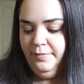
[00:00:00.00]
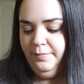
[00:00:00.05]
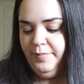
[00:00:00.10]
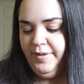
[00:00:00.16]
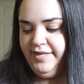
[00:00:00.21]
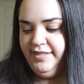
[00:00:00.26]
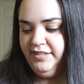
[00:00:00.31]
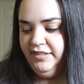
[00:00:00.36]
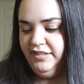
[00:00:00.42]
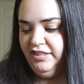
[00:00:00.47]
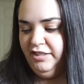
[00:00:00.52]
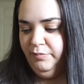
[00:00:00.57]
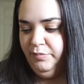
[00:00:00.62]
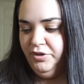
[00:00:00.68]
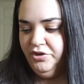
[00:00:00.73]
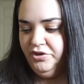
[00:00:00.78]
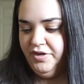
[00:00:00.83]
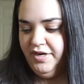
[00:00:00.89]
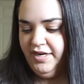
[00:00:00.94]
basically
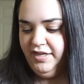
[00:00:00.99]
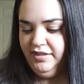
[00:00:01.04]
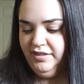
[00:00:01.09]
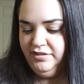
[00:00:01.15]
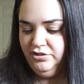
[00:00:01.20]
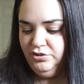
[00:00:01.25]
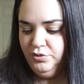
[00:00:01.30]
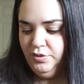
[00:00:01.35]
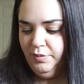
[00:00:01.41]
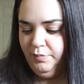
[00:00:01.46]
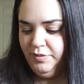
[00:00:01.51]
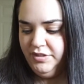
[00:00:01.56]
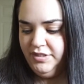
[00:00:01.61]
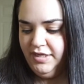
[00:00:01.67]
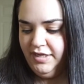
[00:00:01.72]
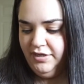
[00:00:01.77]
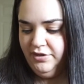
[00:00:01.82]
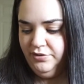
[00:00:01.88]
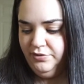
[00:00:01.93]
puree this sweet
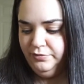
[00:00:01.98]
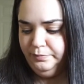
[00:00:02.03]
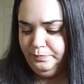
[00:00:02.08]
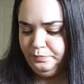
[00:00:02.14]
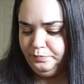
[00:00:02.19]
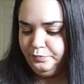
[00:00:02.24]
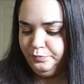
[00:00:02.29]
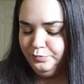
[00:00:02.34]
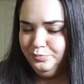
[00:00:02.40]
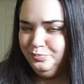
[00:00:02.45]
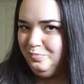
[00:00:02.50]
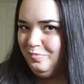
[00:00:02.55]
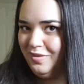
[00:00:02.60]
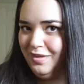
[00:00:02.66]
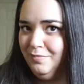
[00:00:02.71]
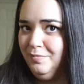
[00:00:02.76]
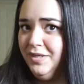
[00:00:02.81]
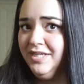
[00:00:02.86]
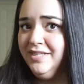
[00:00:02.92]
potato,
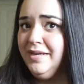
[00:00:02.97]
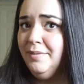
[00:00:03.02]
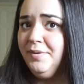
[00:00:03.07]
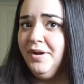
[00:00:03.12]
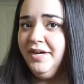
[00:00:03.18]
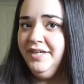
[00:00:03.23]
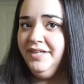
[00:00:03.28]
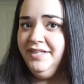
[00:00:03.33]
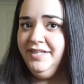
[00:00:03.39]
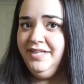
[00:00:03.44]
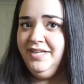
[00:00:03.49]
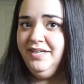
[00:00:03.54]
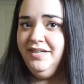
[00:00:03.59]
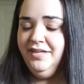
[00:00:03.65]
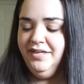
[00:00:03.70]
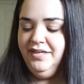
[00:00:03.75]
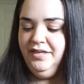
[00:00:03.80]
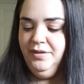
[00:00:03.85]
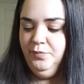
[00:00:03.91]
because I'm not going to eat
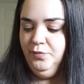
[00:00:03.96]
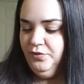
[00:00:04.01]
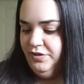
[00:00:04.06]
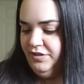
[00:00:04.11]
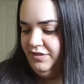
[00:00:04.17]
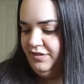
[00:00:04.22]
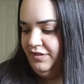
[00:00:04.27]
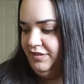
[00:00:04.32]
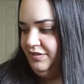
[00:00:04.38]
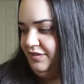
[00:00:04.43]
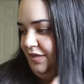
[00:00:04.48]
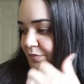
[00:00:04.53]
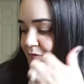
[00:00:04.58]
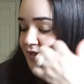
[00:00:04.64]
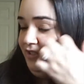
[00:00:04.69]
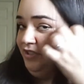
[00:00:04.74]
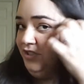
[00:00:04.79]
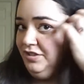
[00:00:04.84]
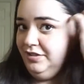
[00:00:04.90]
it anymore since I
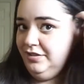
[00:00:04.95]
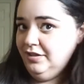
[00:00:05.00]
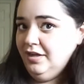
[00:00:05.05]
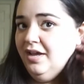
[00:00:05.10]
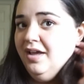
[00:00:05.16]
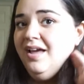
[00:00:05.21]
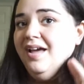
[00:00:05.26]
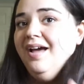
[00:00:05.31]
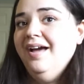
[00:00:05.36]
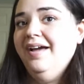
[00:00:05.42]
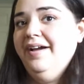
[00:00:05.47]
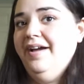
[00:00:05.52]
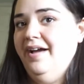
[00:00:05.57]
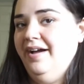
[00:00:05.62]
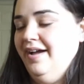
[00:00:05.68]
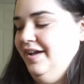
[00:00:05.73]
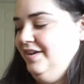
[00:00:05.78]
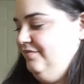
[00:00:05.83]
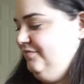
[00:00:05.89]
mentioned I
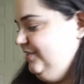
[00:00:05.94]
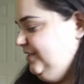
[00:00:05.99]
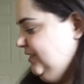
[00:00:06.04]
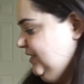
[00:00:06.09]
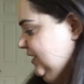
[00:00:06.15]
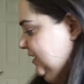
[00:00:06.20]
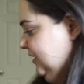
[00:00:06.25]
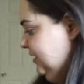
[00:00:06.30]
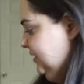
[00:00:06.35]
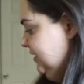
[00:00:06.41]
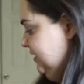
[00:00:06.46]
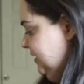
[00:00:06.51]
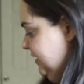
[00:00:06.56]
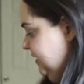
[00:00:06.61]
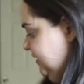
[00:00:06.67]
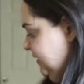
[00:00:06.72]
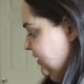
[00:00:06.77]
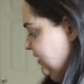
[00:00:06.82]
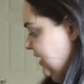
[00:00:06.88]
got kind of sick
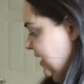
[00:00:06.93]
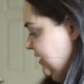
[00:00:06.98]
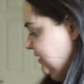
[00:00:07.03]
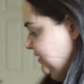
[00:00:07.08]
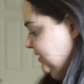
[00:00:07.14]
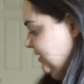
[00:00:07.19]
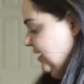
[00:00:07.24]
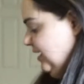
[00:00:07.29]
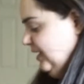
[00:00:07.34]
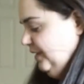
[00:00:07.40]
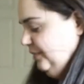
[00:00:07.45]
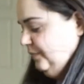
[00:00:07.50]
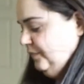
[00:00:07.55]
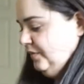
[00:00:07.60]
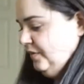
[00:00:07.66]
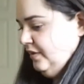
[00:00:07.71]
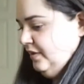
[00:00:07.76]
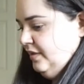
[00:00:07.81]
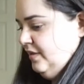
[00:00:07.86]
the last
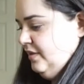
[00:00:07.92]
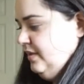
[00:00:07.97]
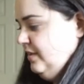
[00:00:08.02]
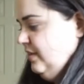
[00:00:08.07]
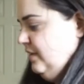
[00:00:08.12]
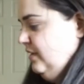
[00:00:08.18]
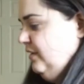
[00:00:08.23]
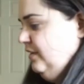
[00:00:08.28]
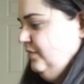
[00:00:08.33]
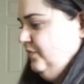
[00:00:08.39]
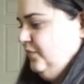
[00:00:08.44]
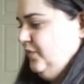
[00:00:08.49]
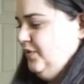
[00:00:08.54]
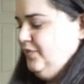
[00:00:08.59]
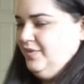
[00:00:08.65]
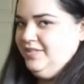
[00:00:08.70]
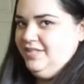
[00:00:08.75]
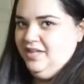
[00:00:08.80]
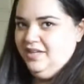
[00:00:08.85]
time.
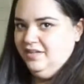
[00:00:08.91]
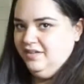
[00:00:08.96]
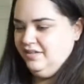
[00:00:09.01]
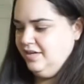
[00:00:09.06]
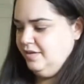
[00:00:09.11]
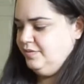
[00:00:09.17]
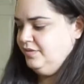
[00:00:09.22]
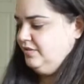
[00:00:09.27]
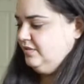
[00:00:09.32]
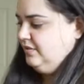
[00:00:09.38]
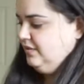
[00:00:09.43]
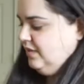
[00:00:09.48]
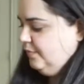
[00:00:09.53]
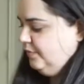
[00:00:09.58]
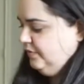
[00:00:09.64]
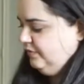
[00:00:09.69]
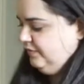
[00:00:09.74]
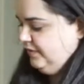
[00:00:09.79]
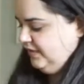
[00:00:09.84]
When was that? Just a
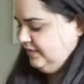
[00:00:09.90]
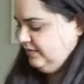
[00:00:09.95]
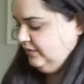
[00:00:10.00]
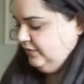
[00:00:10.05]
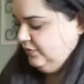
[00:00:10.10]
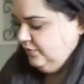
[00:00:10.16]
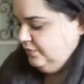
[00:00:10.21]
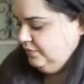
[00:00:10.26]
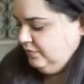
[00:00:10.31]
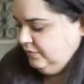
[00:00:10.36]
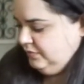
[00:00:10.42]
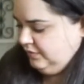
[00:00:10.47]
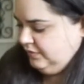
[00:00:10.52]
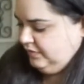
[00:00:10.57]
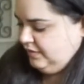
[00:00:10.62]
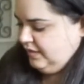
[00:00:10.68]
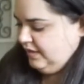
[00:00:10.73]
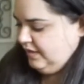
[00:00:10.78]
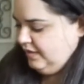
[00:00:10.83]
couple of days ago
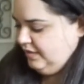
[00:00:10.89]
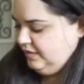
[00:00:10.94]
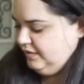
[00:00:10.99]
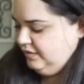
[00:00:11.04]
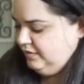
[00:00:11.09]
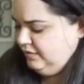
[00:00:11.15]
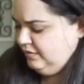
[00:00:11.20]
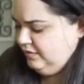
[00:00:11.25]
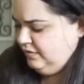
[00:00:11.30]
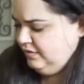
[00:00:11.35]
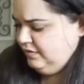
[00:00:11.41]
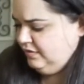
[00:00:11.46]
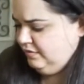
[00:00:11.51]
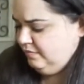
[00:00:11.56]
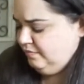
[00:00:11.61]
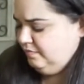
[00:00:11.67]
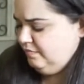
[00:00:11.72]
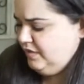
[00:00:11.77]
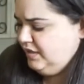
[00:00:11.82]
that I
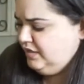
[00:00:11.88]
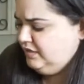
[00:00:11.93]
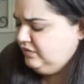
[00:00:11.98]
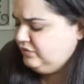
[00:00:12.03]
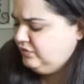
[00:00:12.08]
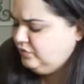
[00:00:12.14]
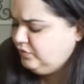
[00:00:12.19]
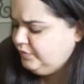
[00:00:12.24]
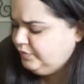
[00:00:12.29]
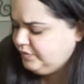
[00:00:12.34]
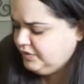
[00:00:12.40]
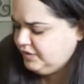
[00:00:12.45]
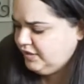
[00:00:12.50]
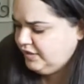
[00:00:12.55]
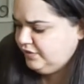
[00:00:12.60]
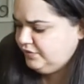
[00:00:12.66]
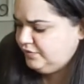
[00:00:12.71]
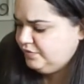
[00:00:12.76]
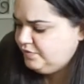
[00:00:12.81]
made the sweet
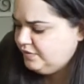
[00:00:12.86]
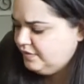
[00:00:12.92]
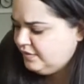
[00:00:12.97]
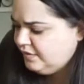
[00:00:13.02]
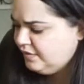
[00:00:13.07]
potato.